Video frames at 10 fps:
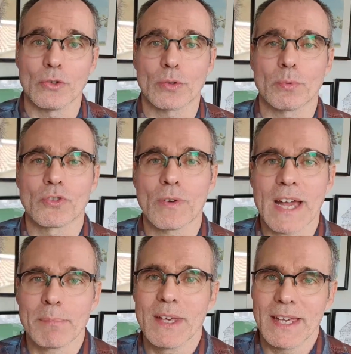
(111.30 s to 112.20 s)
you
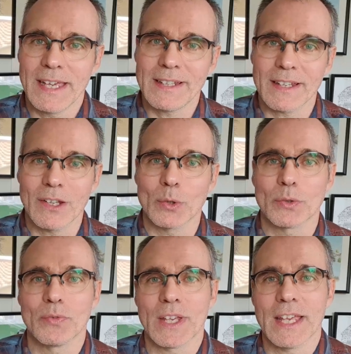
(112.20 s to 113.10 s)
subscribe, hit that
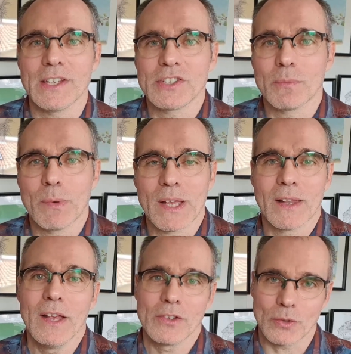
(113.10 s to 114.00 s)
notification
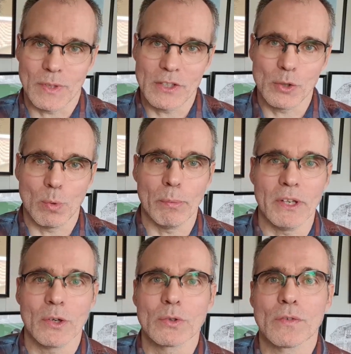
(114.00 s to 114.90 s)
bell so that you will be
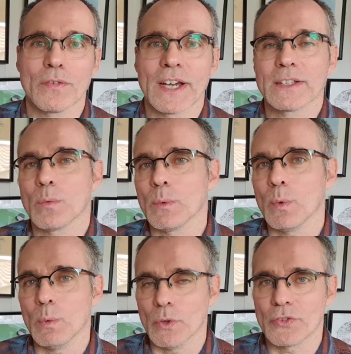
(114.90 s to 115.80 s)
notified when
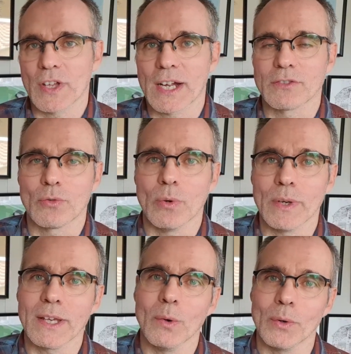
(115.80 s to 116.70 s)
we will start
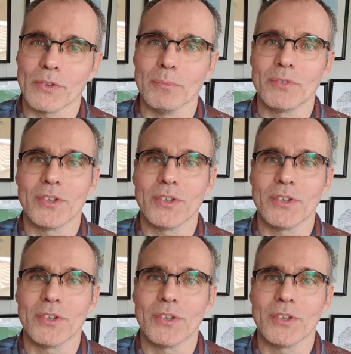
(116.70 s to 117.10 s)
drawing autumn